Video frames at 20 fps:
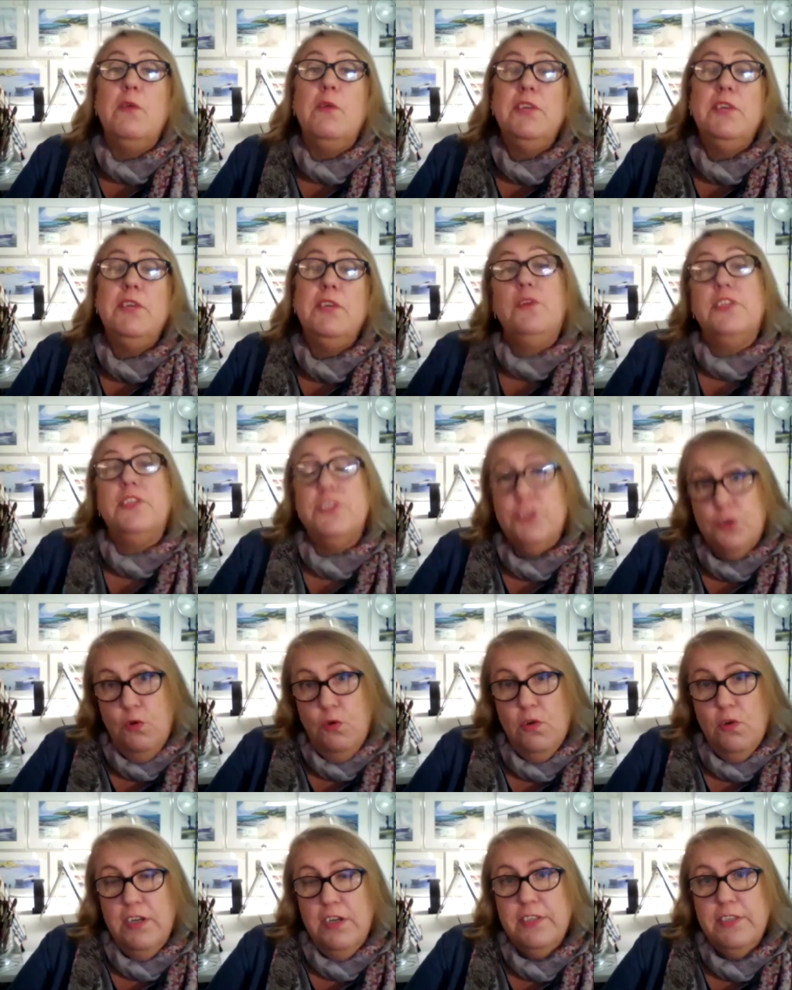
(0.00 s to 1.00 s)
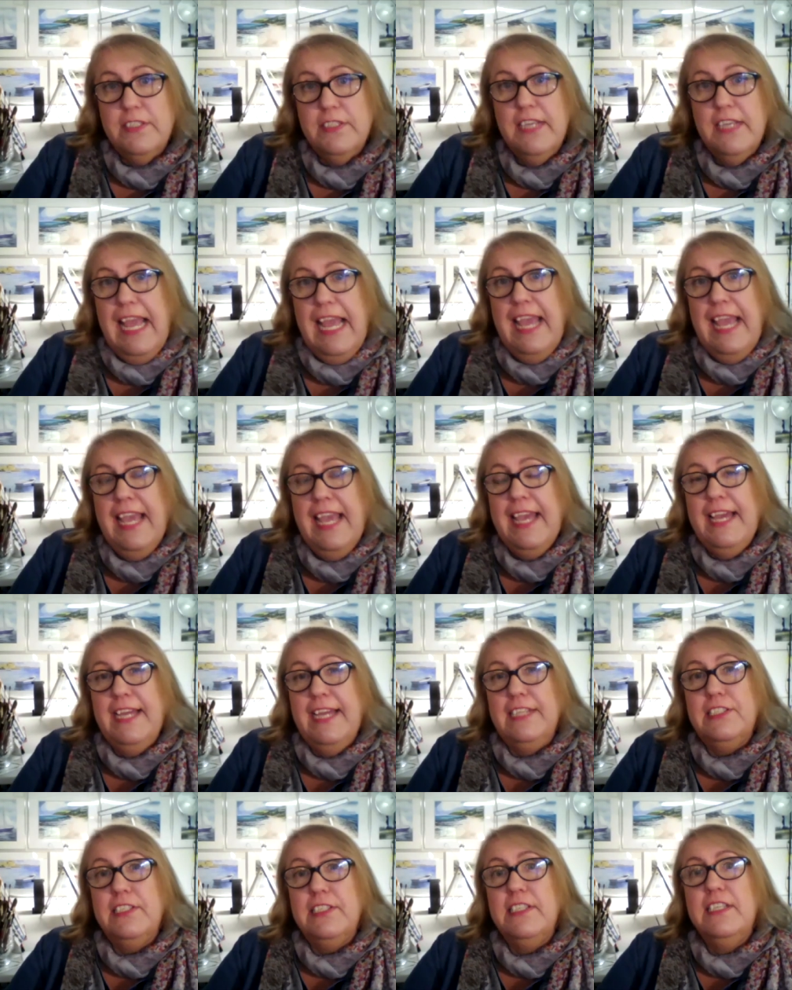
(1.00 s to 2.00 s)
go to the stores
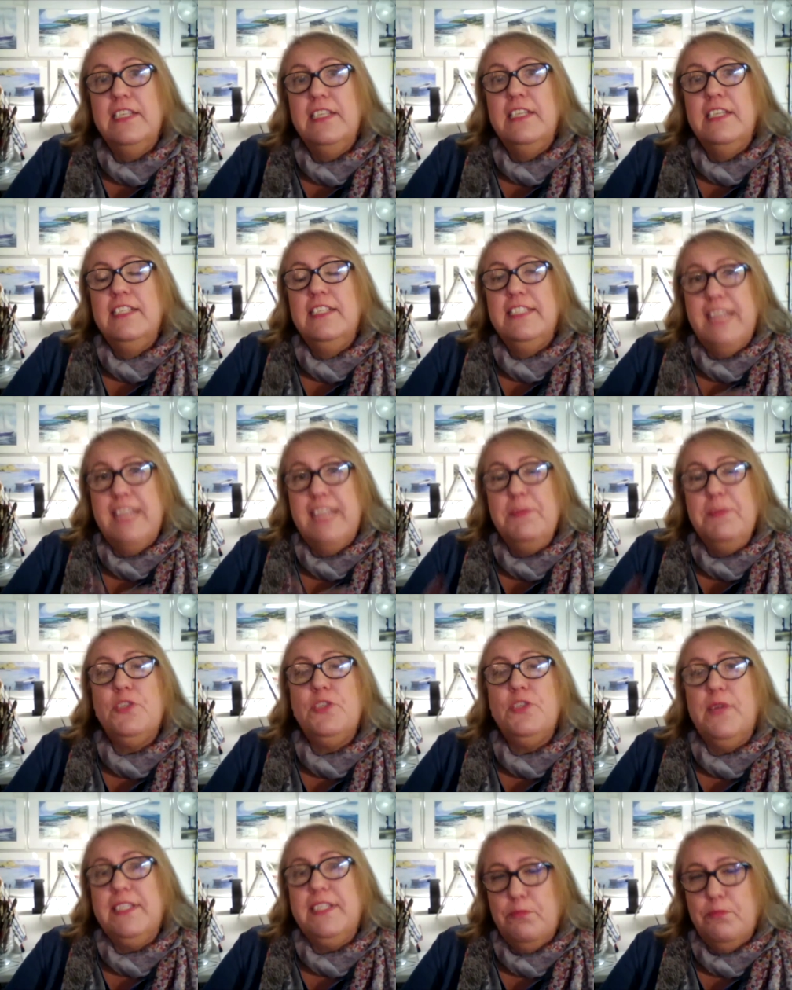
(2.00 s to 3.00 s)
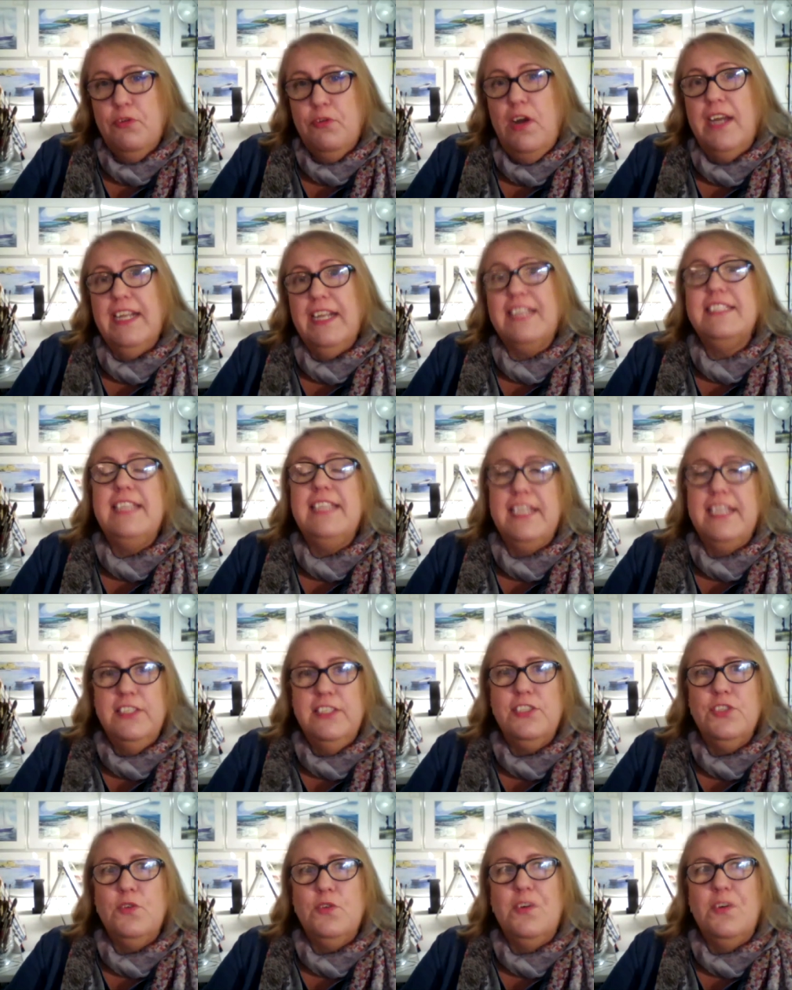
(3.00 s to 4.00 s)
and demonstrate the products in the
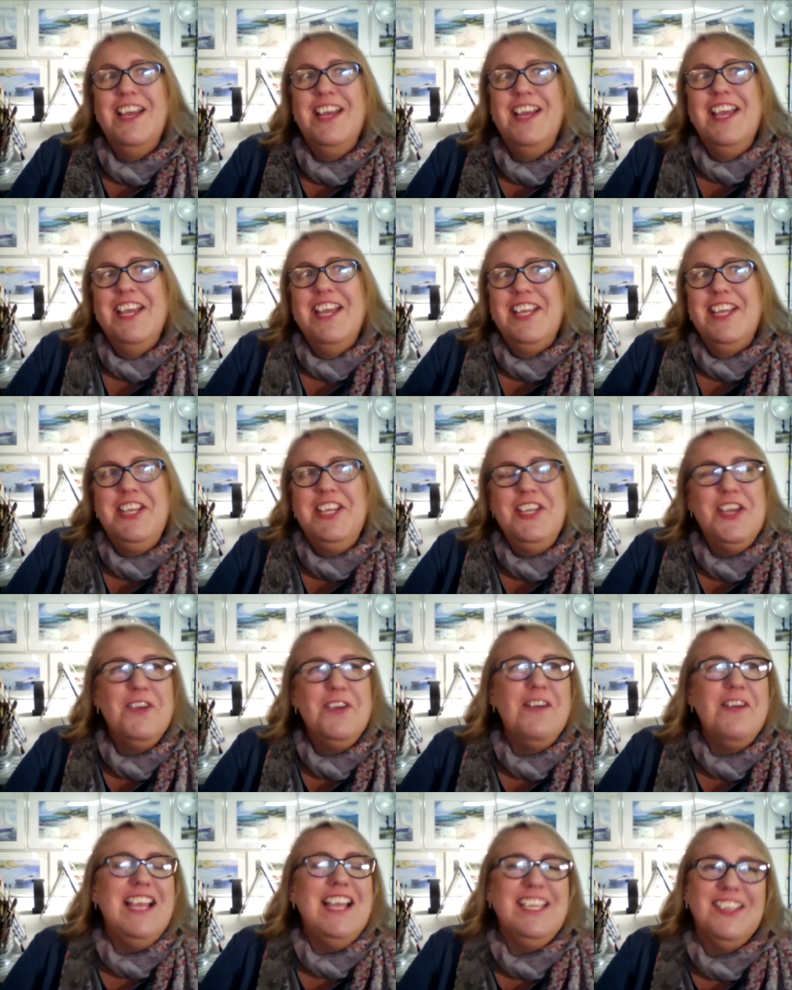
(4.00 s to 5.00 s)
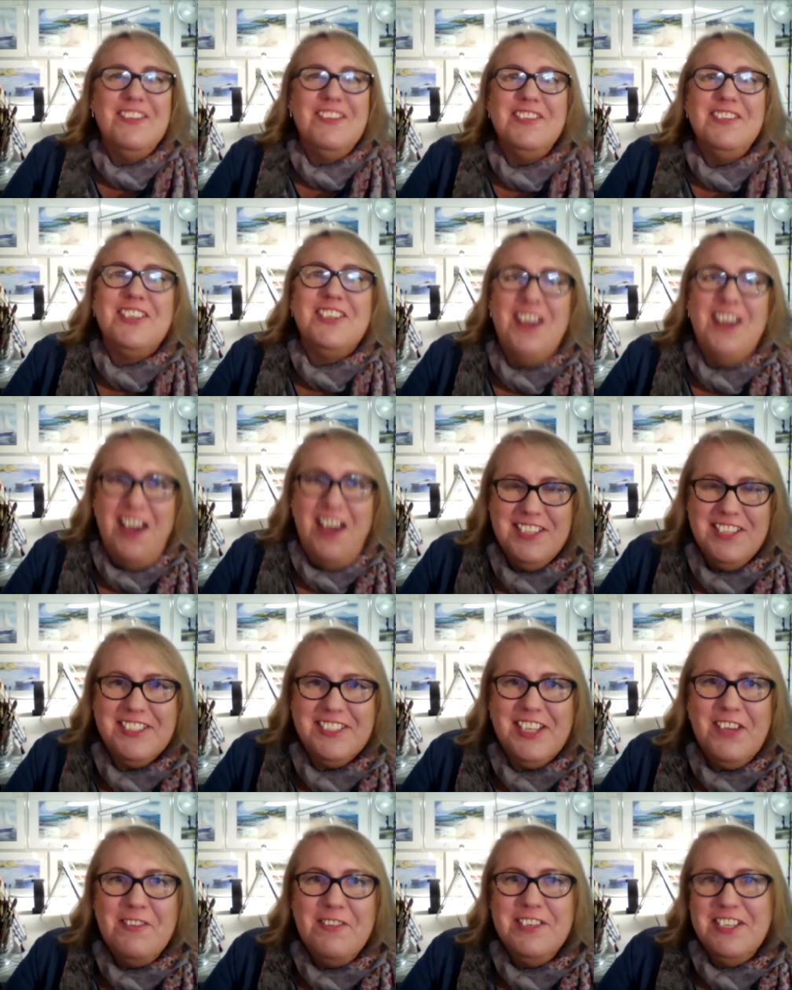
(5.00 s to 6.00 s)
store. You know how you go to
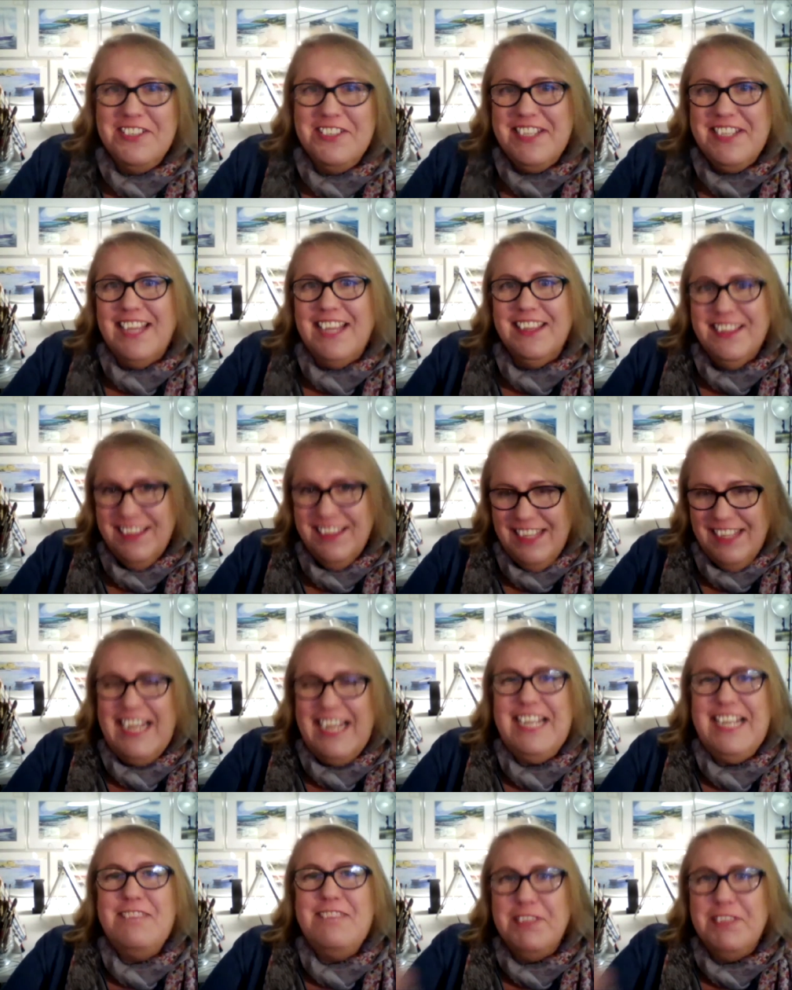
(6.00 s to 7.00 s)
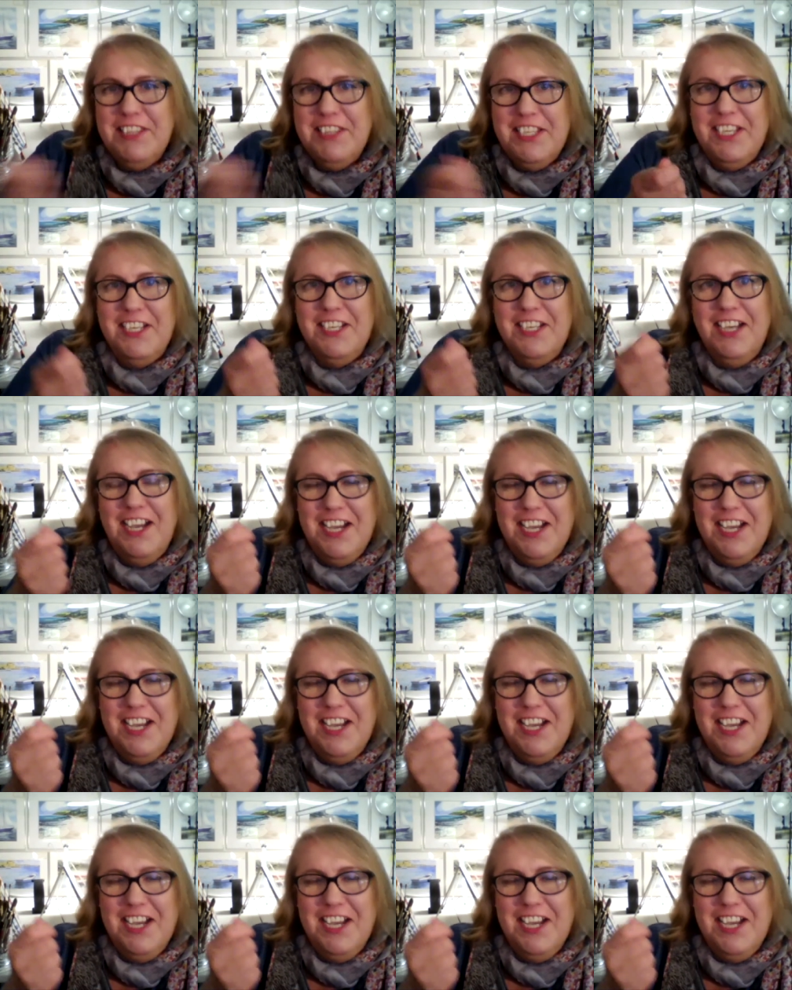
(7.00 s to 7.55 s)
Costco and there's that lady with the uh,